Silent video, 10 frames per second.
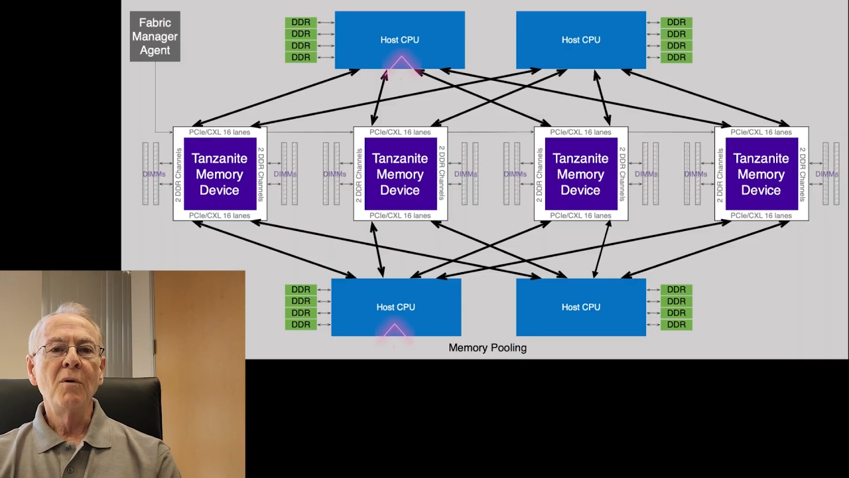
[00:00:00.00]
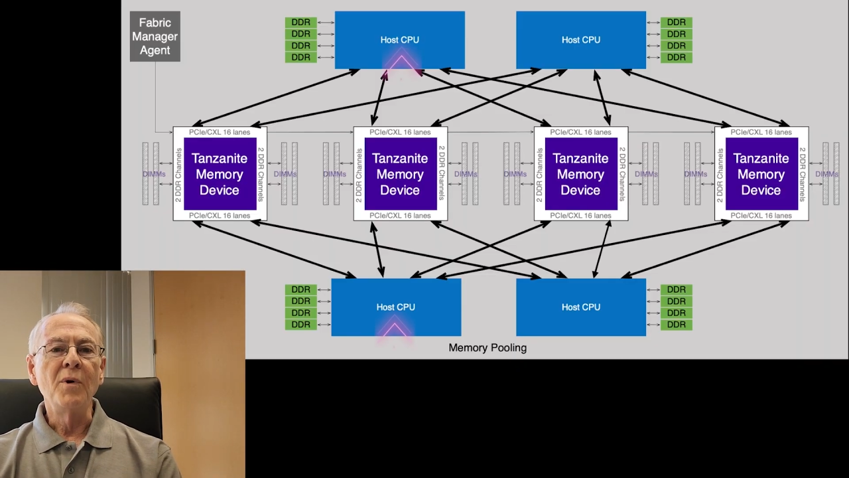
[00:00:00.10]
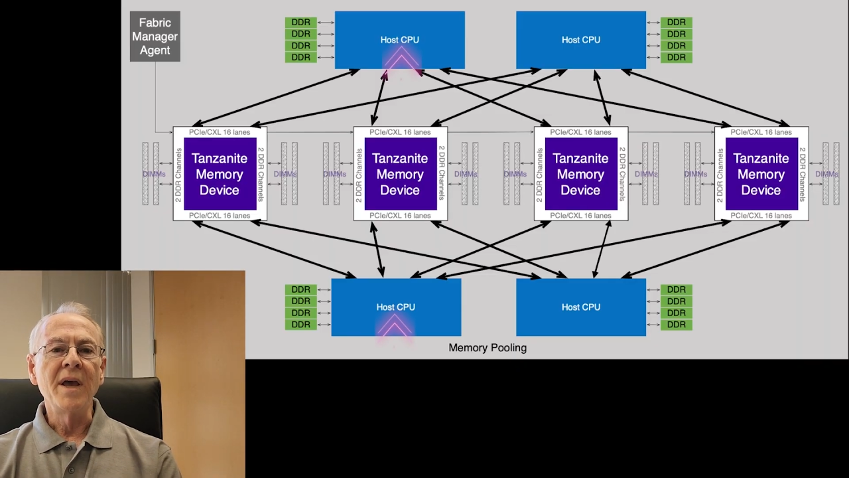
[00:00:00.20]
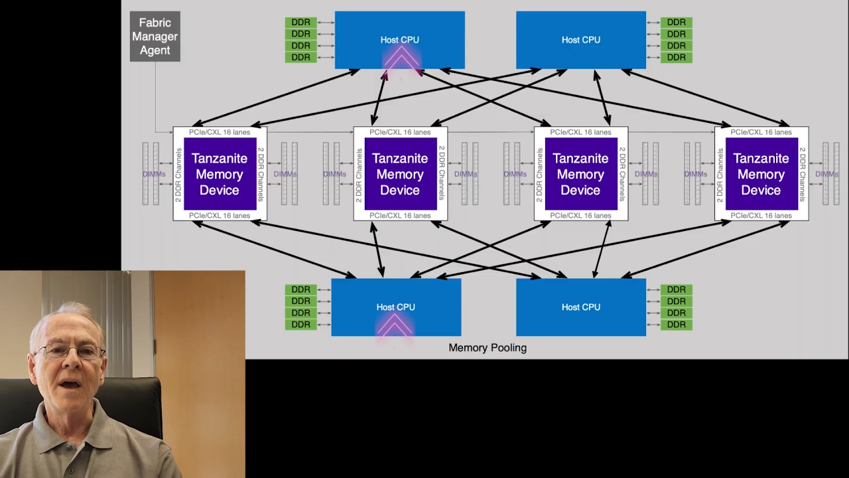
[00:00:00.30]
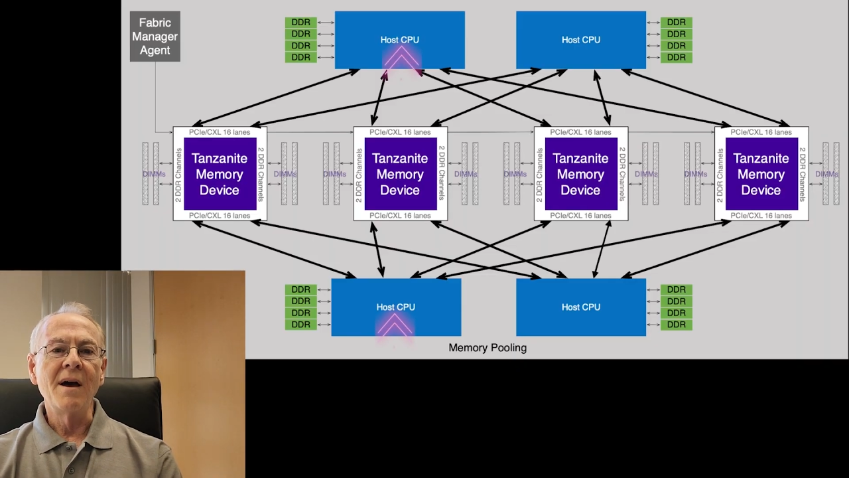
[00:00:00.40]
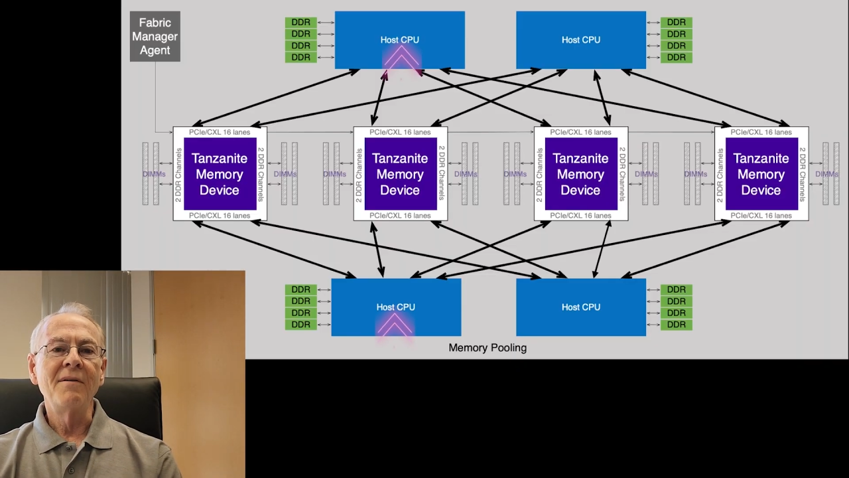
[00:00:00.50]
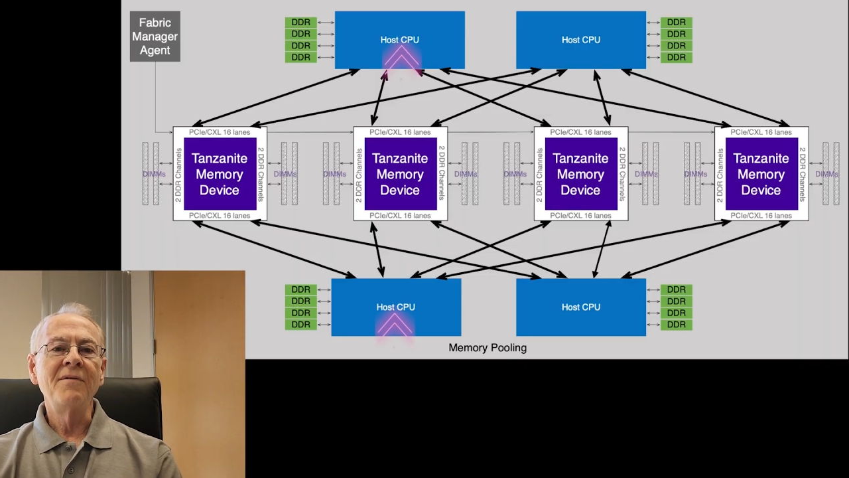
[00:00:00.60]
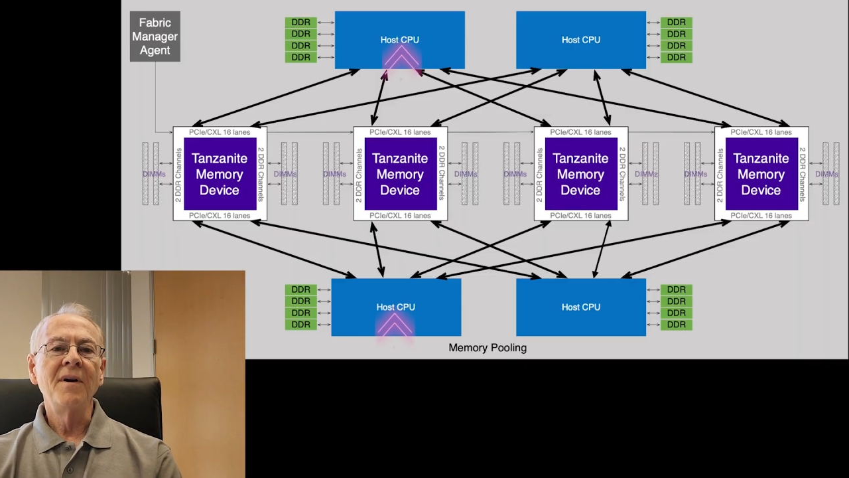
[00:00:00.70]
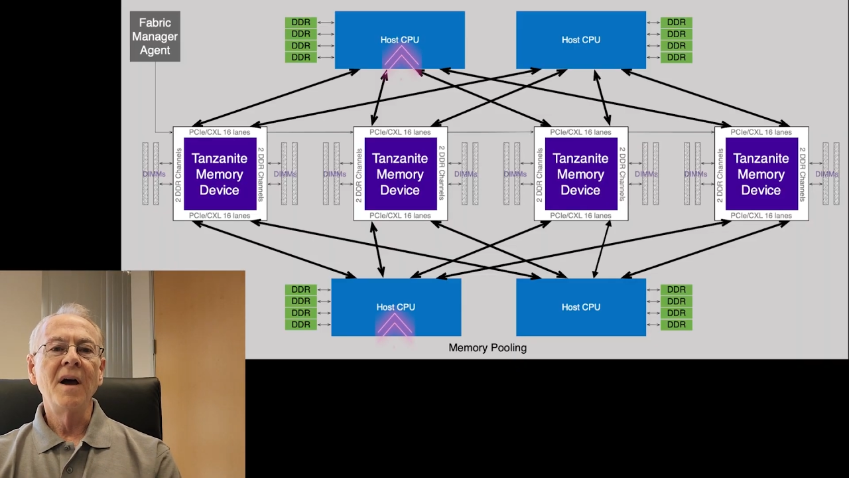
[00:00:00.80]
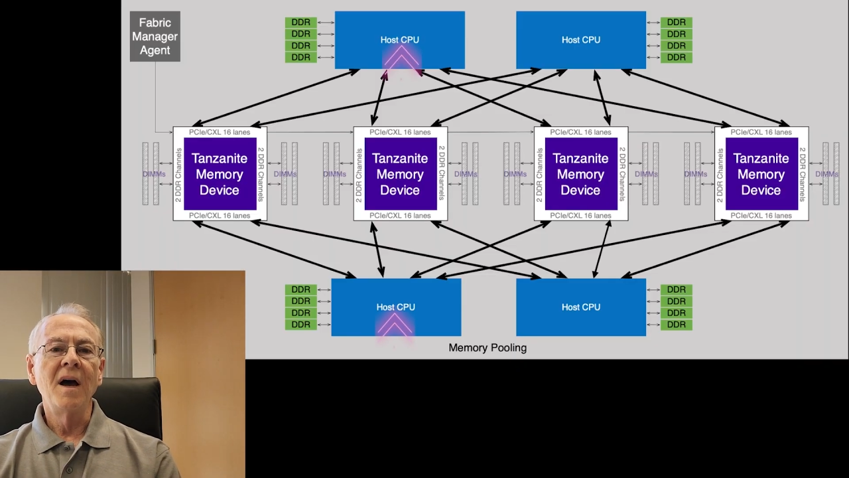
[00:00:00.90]
we have
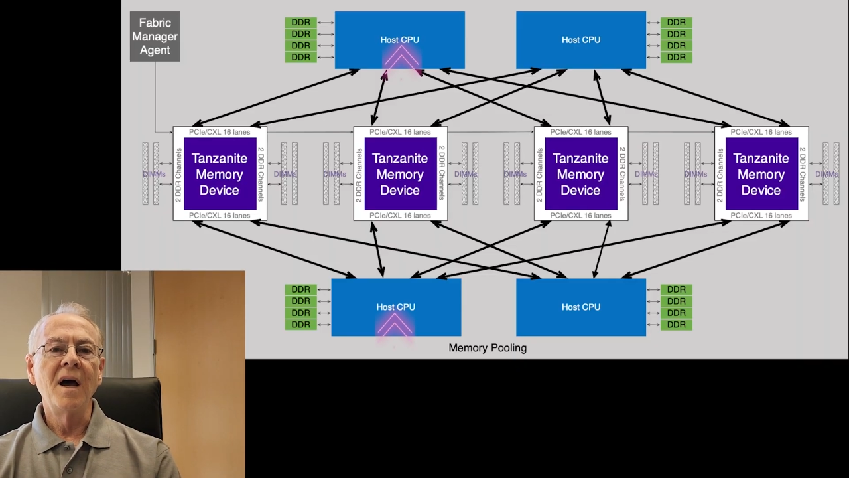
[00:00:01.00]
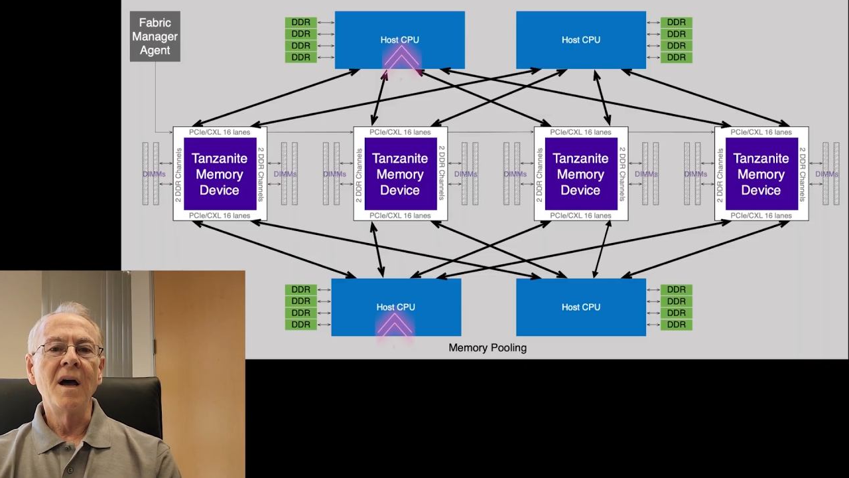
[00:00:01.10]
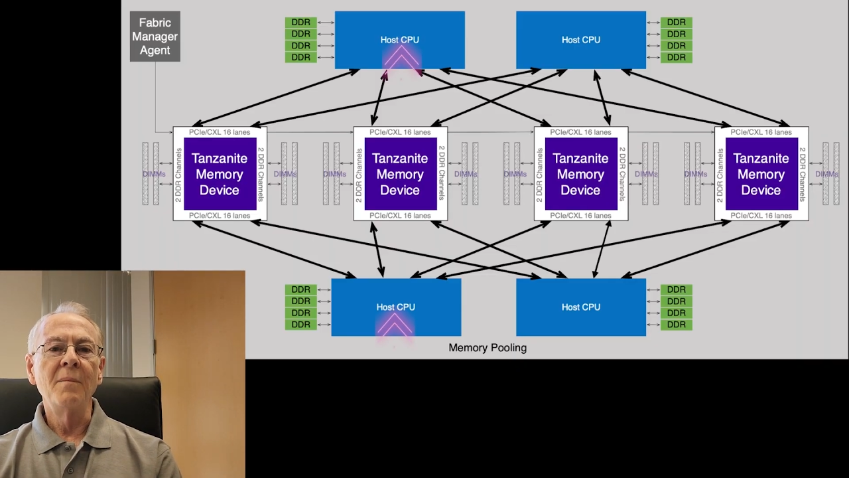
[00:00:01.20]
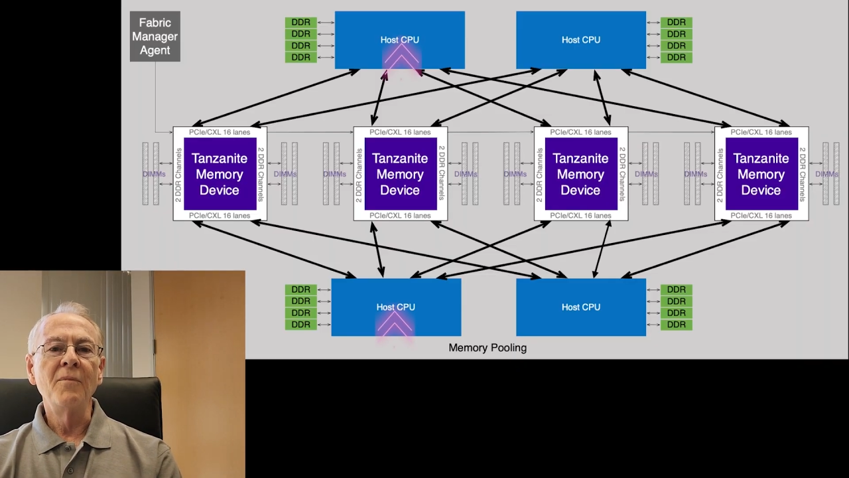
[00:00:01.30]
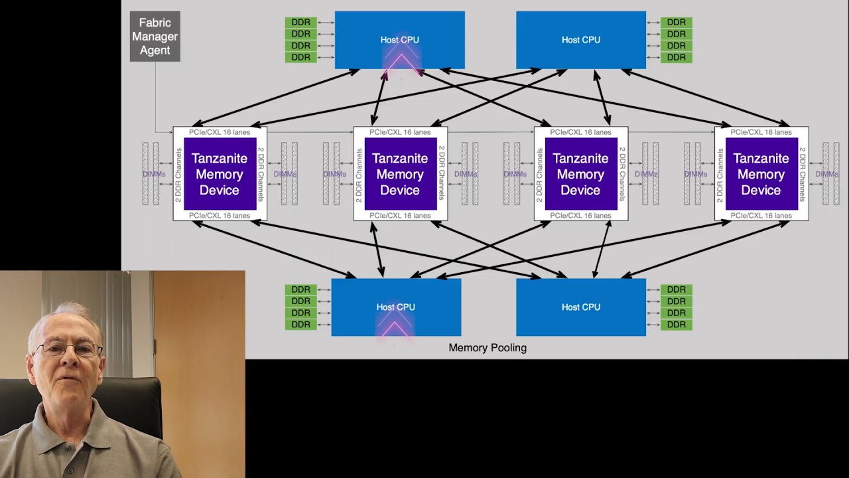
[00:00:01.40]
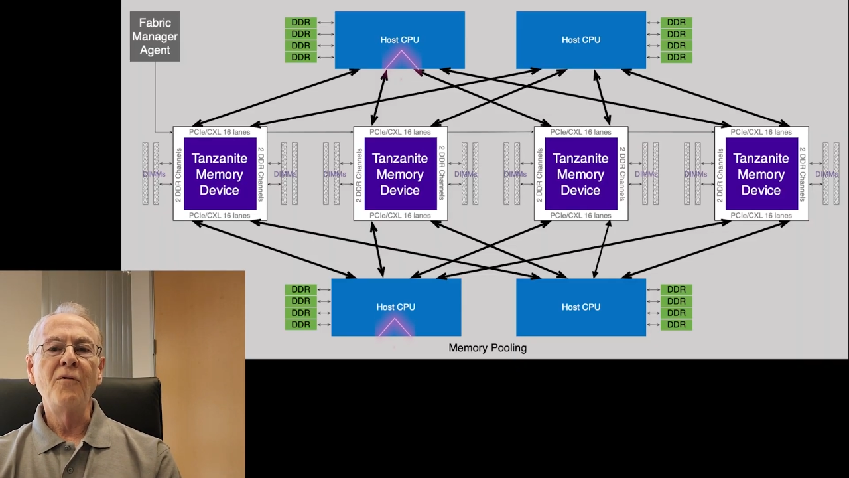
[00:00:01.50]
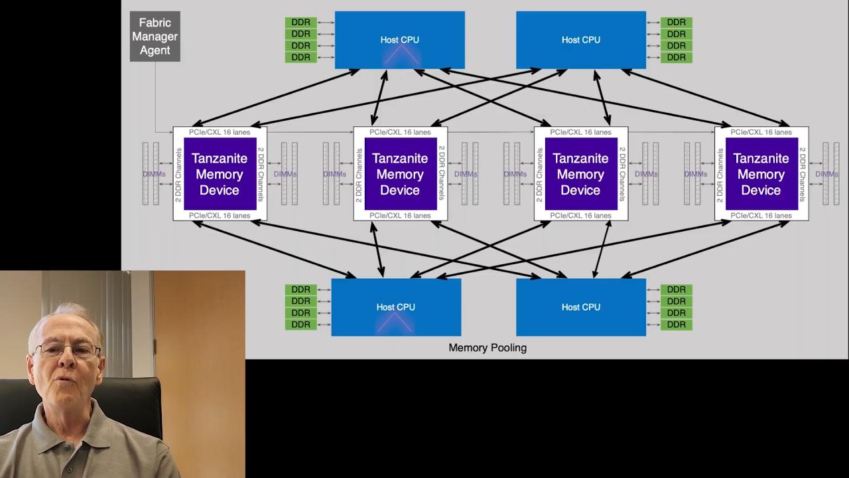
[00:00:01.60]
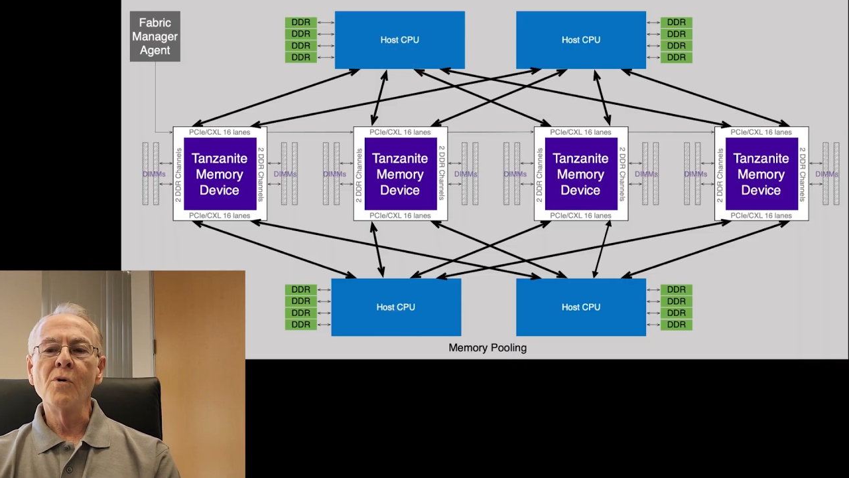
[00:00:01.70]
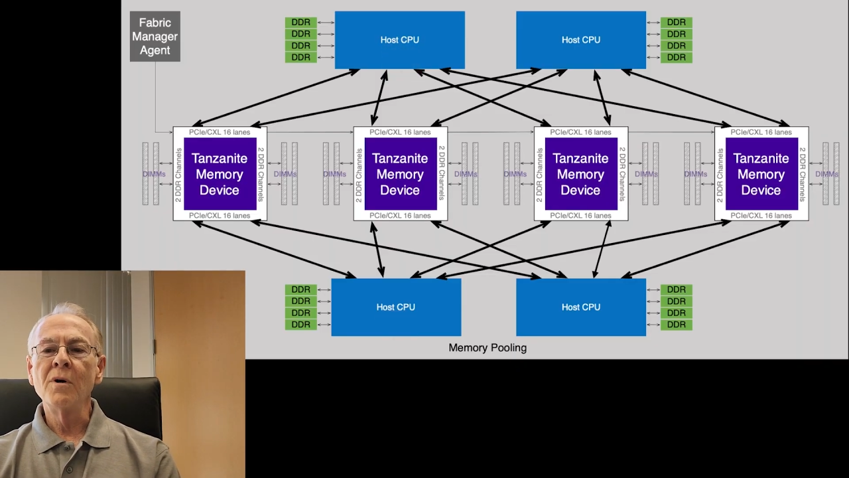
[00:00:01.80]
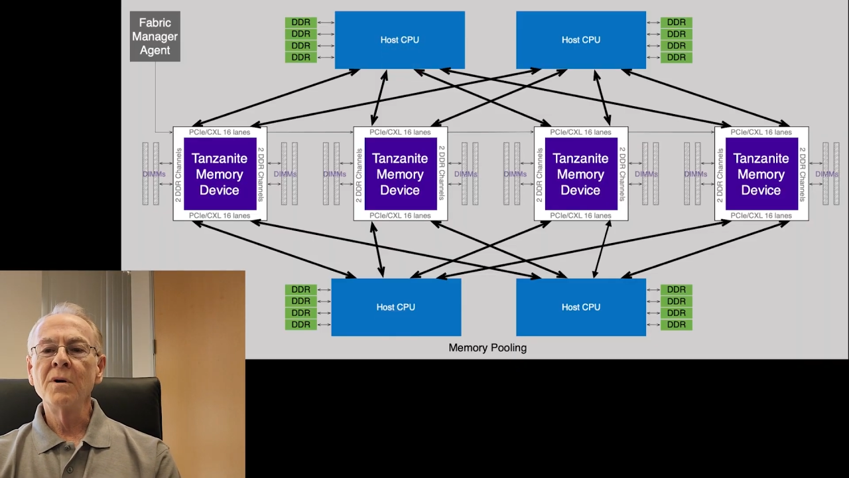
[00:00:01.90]
um,
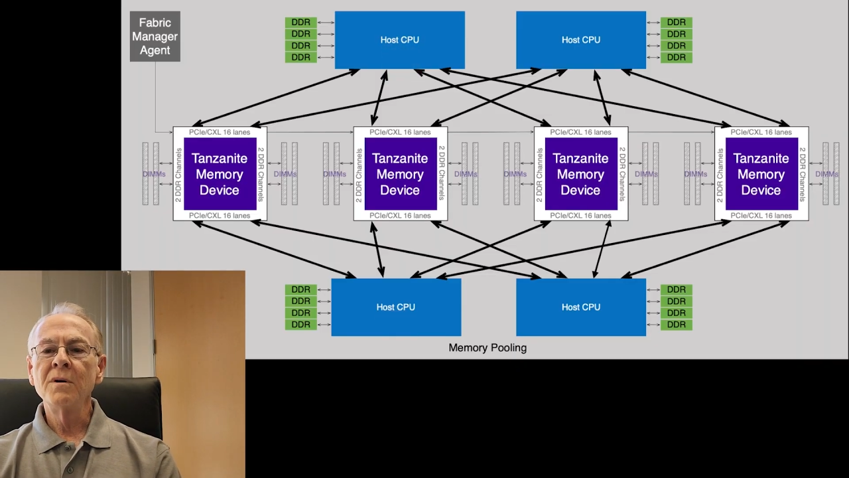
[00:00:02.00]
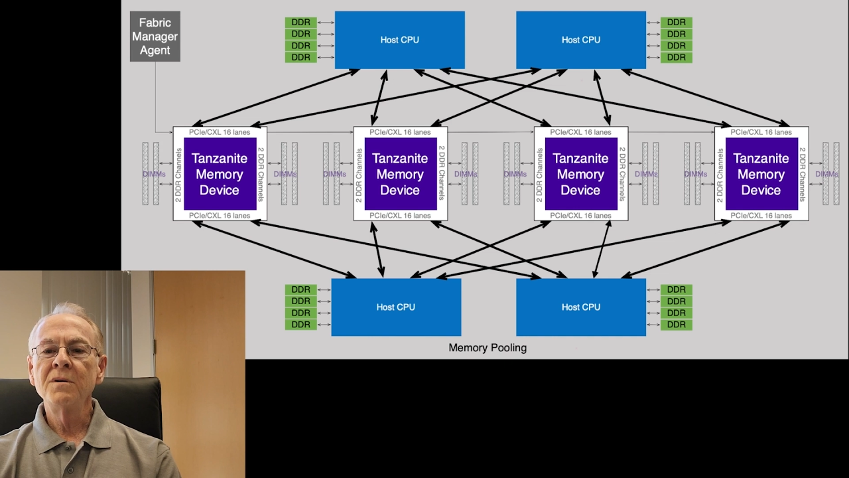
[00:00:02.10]
four